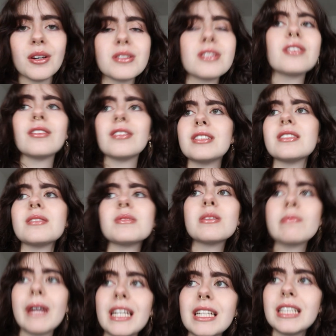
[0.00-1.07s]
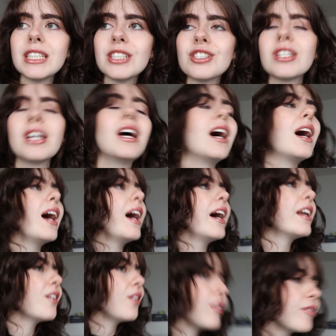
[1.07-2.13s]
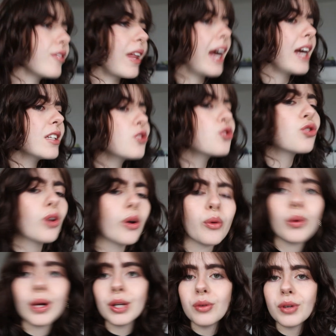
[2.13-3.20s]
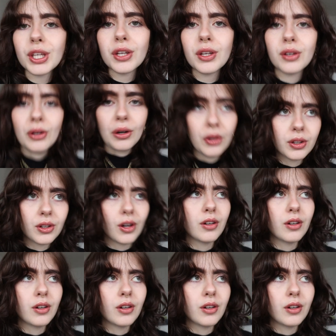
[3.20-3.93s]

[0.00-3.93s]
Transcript: I also learned some Spanish and all of that, so we're doing good